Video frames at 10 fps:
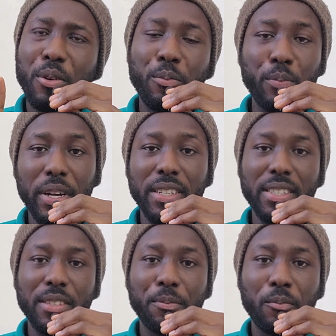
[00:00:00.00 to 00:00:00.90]

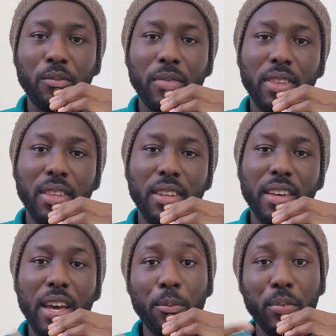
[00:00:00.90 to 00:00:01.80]
but
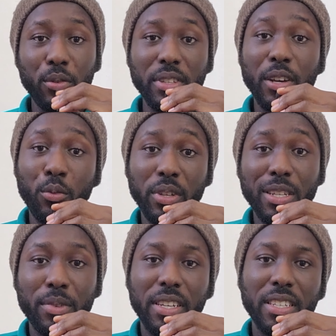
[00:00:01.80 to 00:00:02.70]
I built a quiz
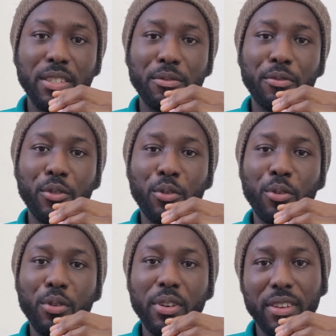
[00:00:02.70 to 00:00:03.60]
application
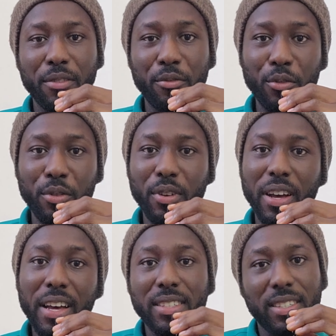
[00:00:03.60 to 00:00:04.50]
for
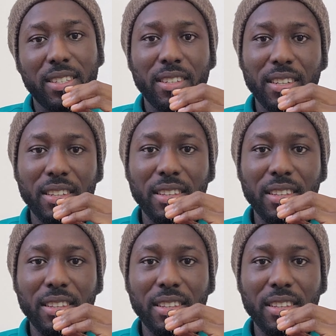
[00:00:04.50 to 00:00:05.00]
us.